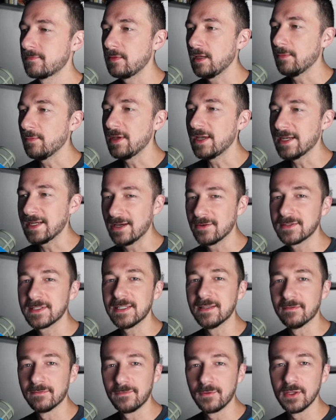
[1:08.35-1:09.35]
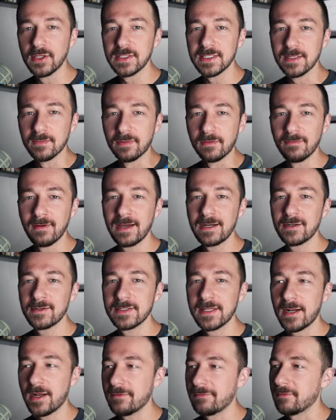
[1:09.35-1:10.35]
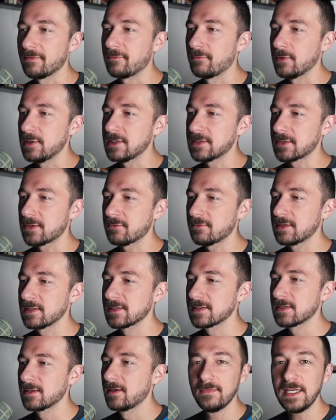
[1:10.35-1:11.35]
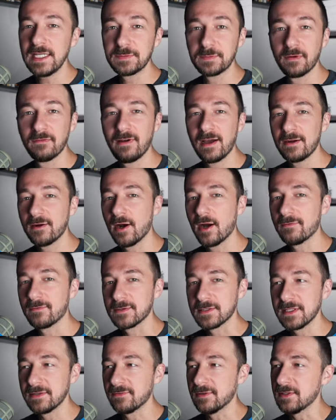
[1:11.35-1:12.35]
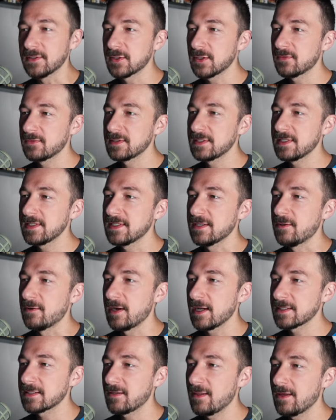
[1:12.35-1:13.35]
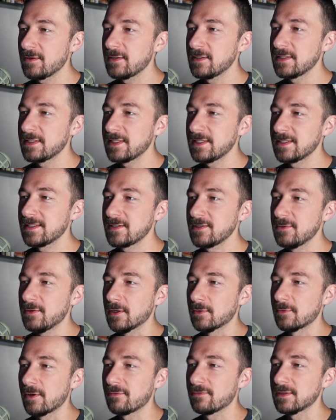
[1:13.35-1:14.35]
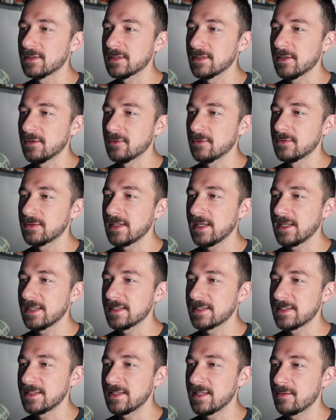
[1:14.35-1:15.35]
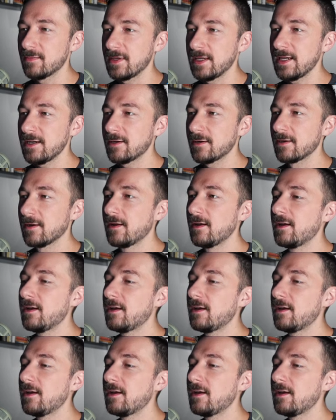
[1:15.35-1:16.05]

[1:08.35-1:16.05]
and we can now see the full list of providers that offer free service. Each provider offers different services in their Nextcloud instance. You can reference those and see them here.